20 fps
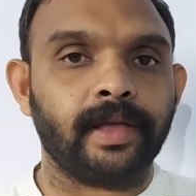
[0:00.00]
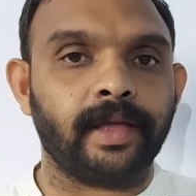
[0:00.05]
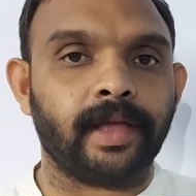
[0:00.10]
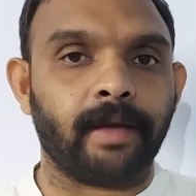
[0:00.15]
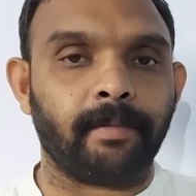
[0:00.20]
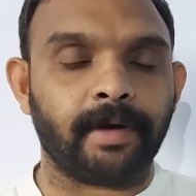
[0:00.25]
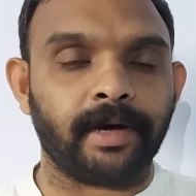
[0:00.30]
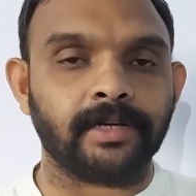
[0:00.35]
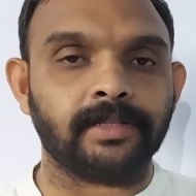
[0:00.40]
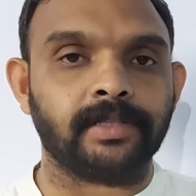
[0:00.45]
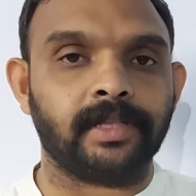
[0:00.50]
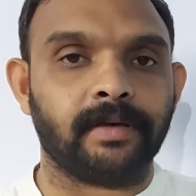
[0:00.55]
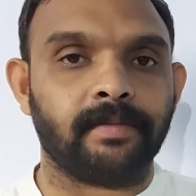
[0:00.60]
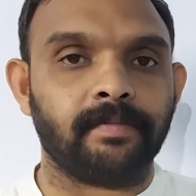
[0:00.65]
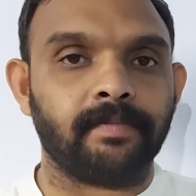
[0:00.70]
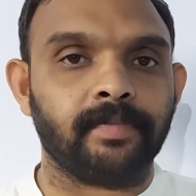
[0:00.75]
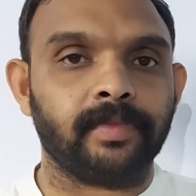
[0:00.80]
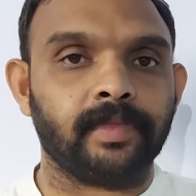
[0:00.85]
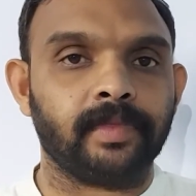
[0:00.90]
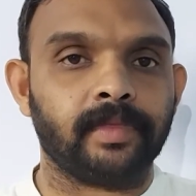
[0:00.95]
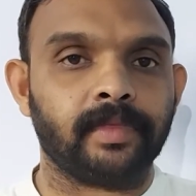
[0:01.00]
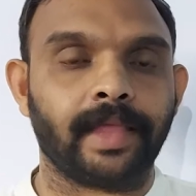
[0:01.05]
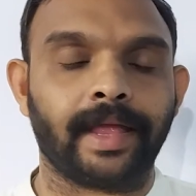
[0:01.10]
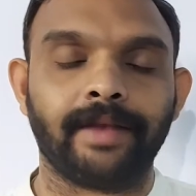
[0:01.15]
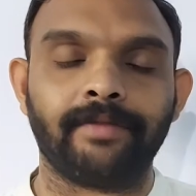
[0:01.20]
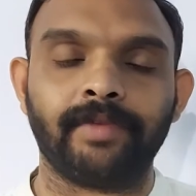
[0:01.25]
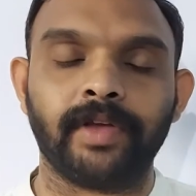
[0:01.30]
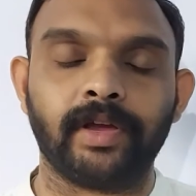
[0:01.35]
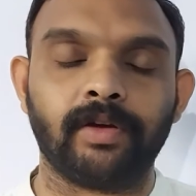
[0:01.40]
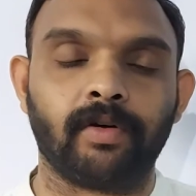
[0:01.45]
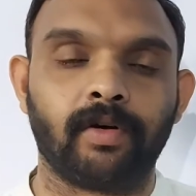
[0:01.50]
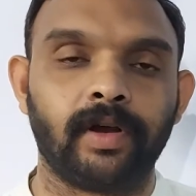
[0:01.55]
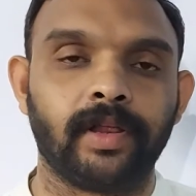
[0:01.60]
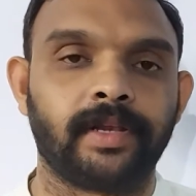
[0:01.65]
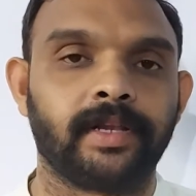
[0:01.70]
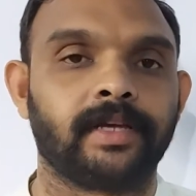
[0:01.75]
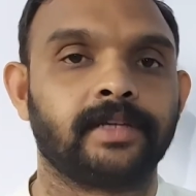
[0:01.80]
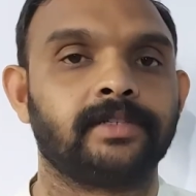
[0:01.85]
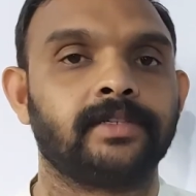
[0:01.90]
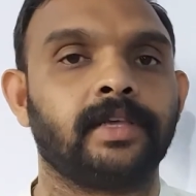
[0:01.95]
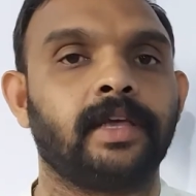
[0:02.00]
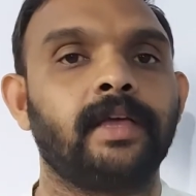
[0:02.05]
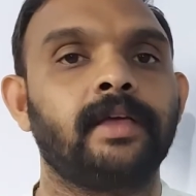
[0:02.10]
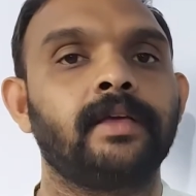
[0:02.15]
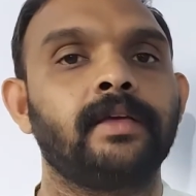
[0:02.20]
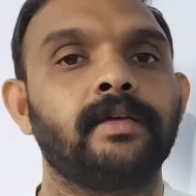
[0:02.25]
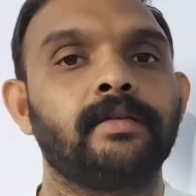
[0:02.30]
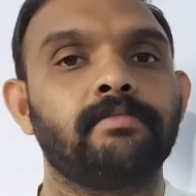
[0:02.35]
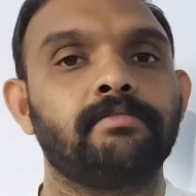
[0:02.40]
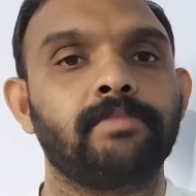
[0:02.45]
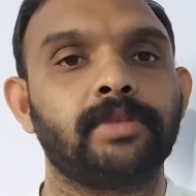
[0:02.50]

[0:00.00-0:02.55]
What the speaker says: among them, then we call it as a